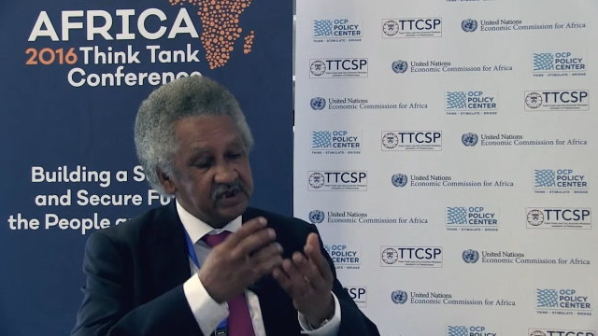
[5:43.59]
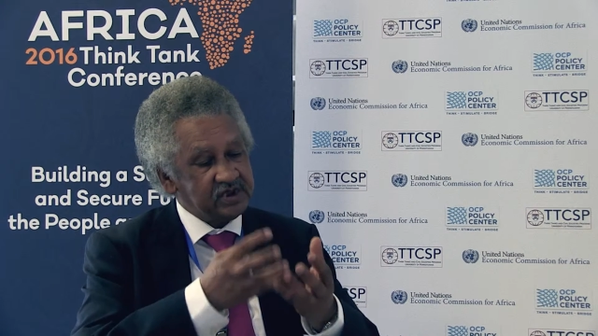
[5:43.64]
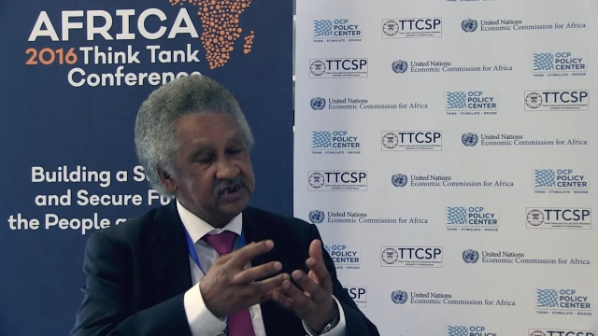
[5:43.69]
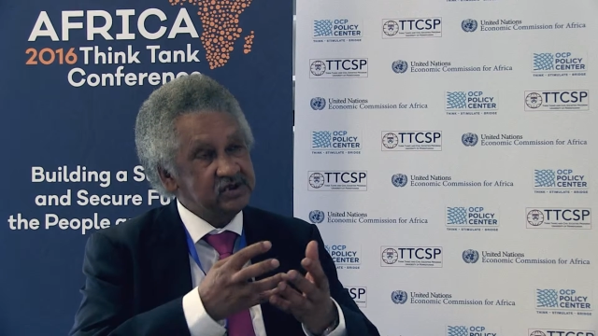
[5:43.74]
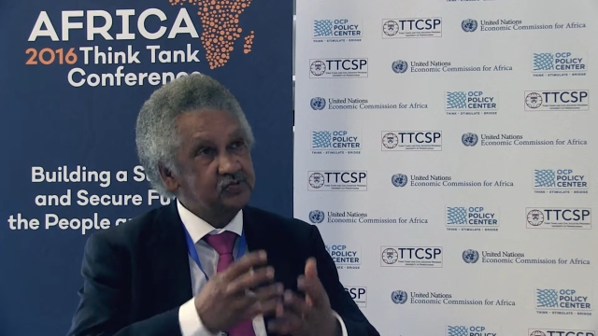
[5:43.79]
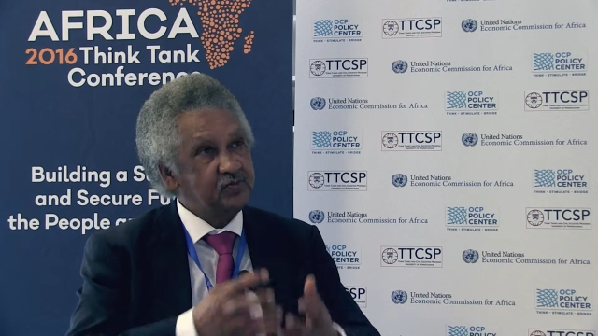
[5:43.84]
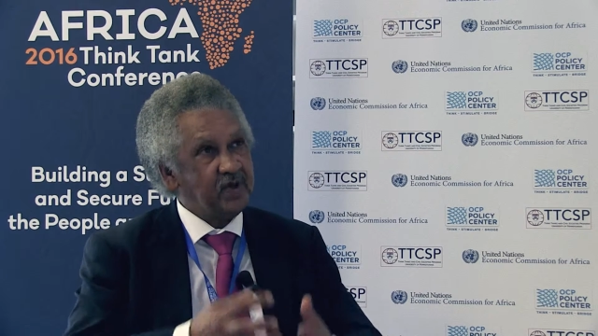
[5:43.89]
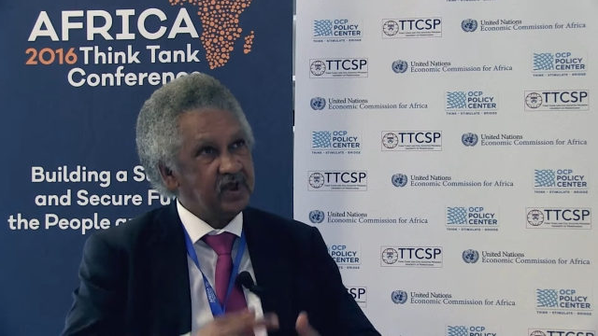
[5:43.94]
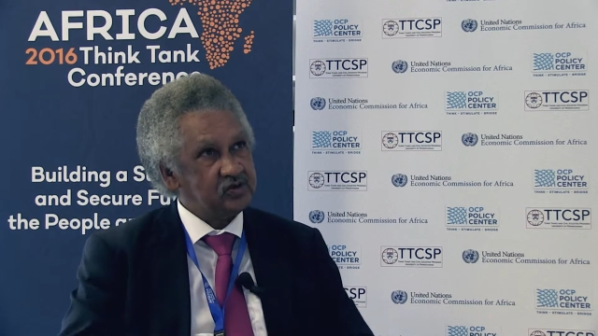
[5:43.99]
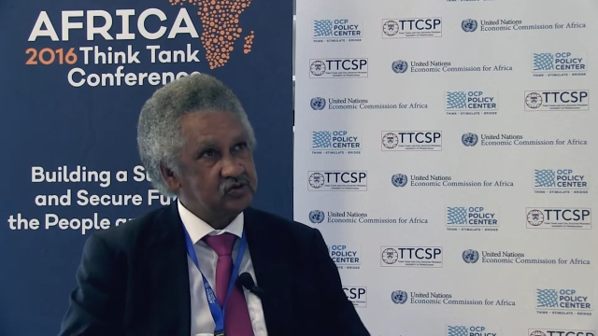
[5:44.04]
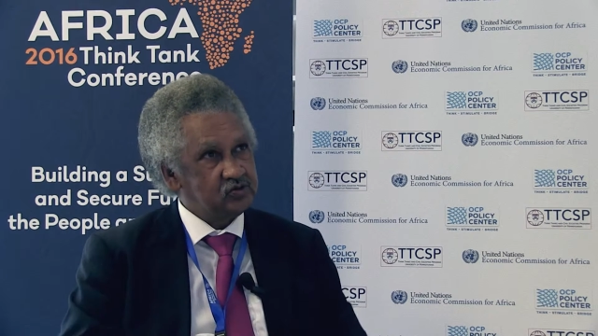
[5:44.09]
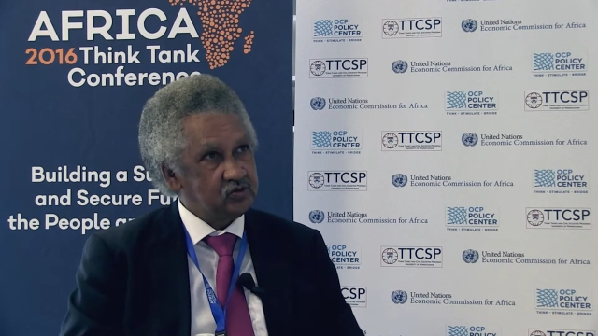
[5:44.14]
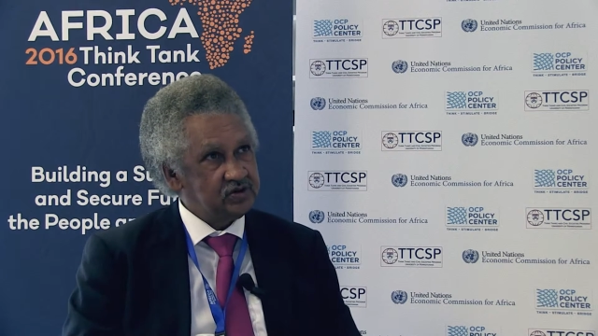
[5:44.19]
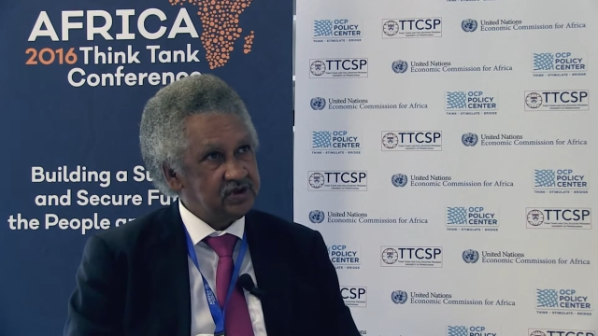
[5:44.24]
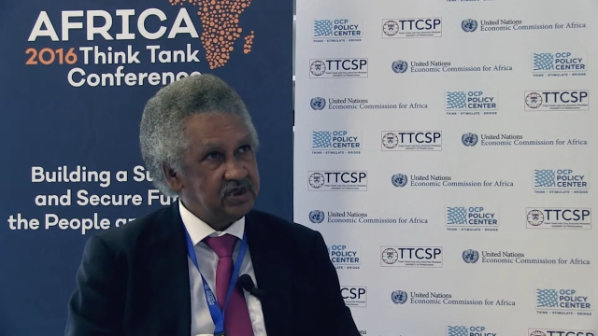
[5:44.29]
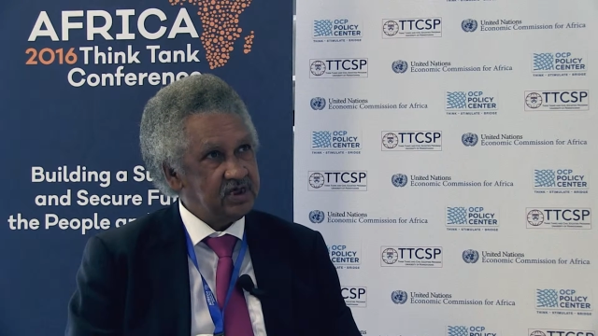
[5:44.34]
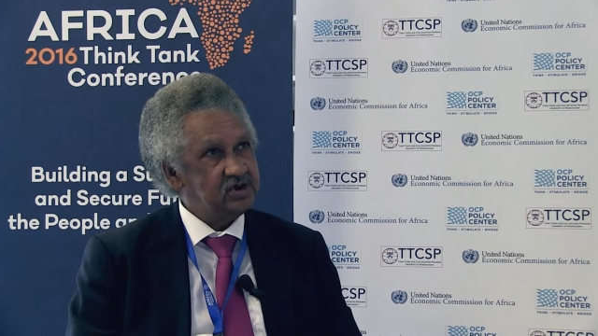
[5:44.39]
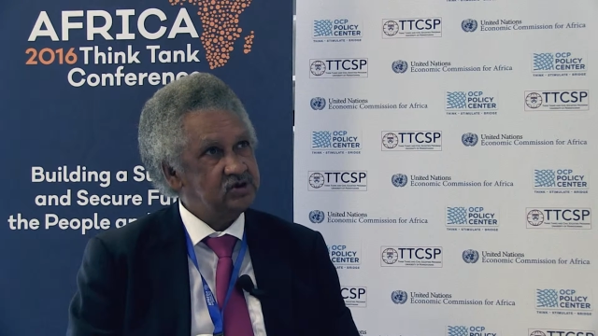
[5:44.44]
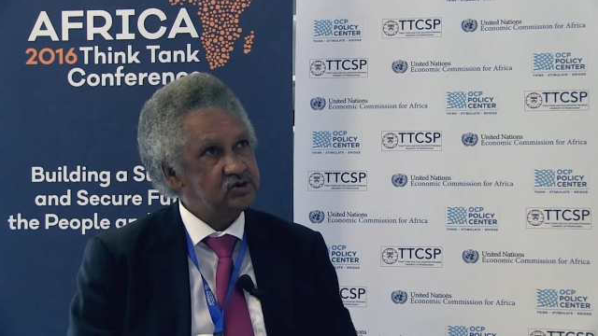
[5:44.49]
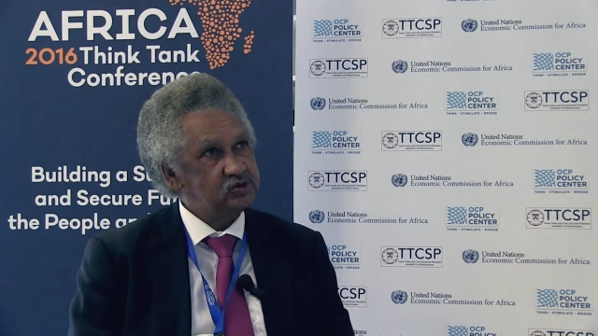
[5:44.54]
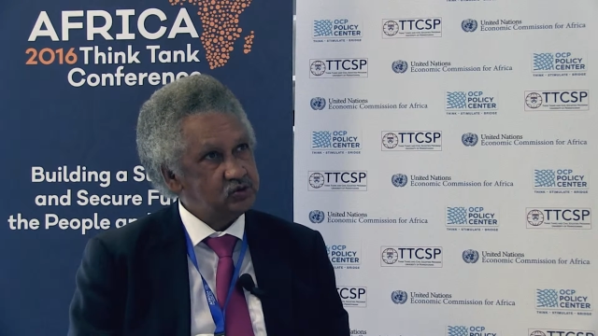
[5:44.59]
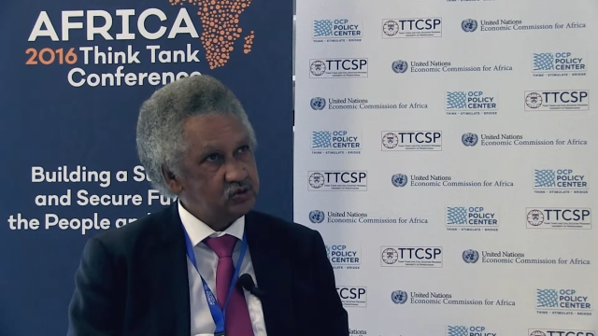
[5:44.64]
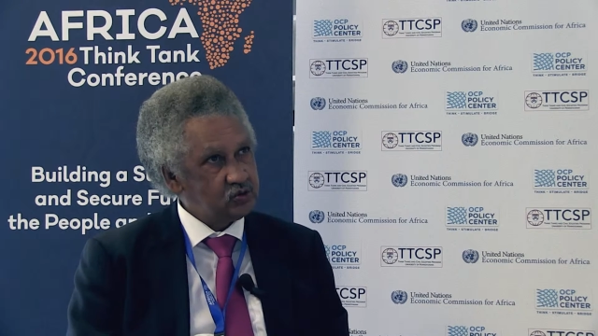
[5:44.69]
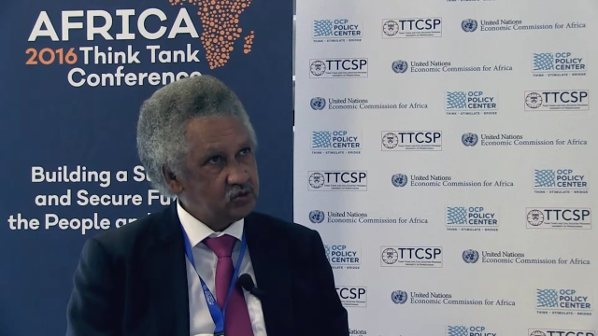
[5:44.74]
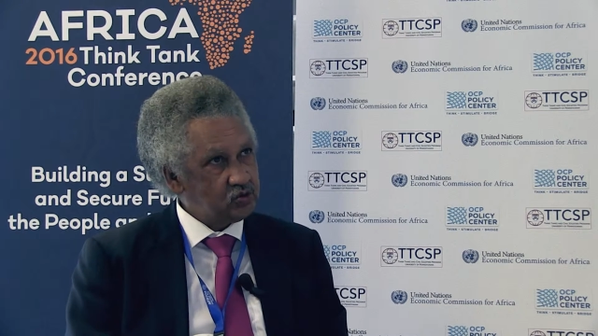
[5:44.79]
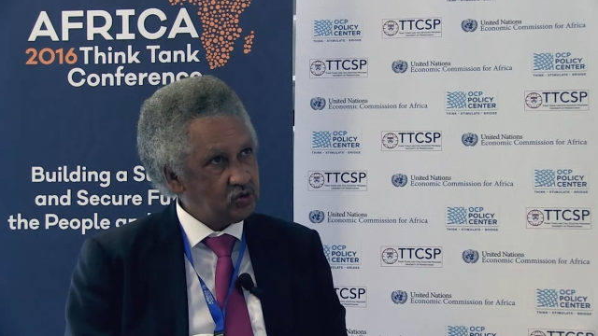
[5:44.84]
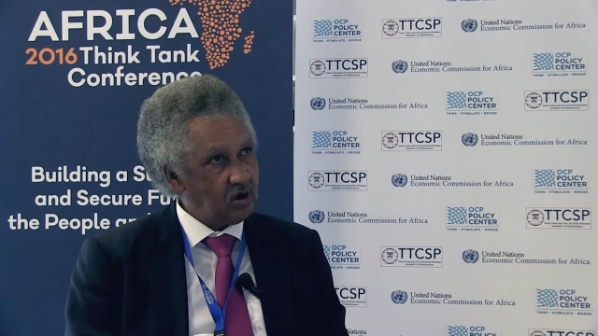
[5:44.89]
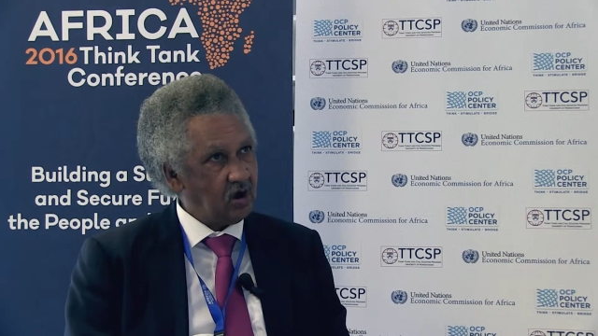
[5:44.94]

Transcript: respect to the issue